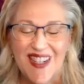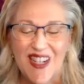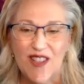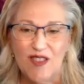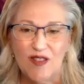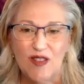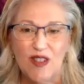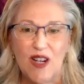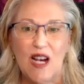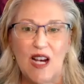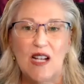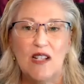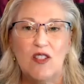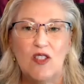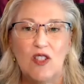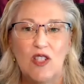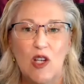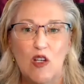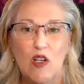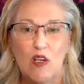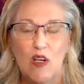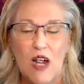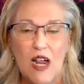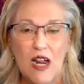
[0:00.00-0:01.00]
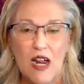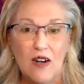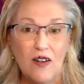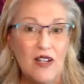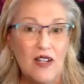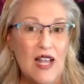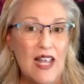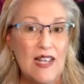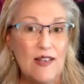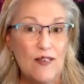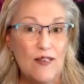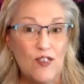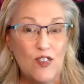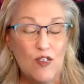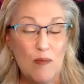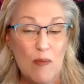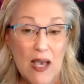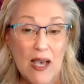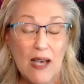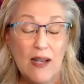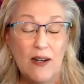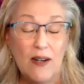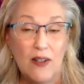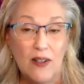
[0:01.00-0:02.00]
So our lives
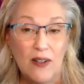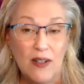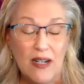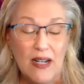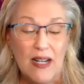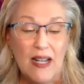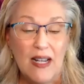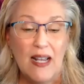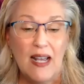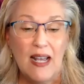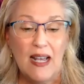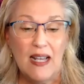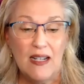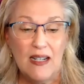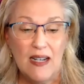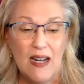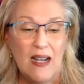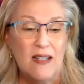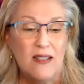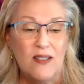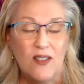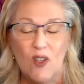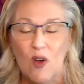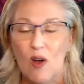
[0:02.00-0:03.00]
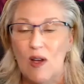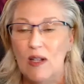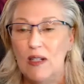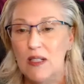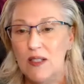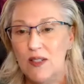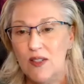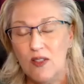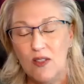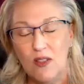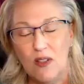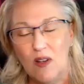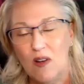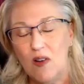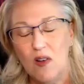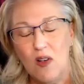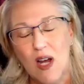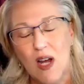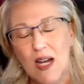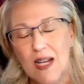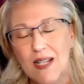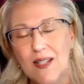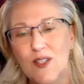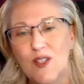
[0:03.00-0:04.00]
matter, and so I listen to all
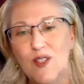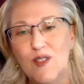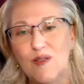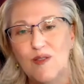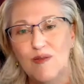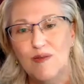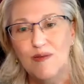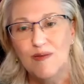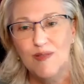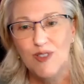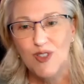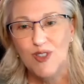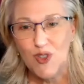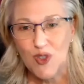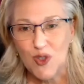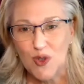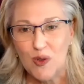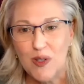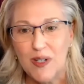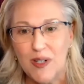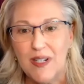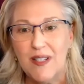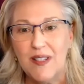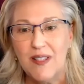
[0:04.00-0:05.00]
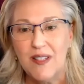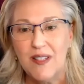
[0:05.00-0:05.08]
kinds of stories.